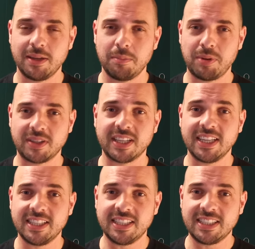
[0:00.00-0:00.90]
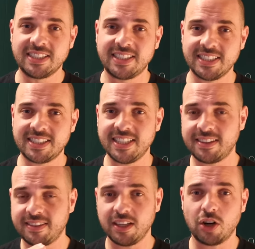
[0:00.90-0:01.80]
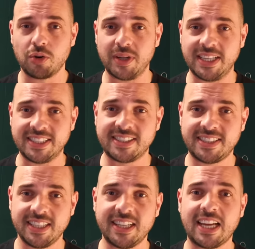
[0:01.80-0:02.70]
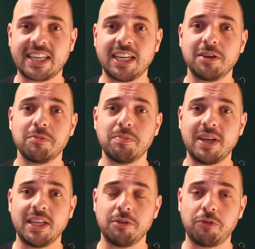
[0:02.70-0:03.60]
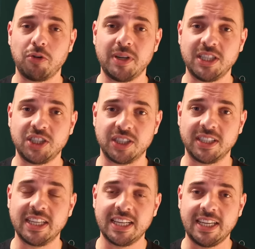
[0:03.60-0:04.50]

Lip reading: But since this theory is still lacking many information,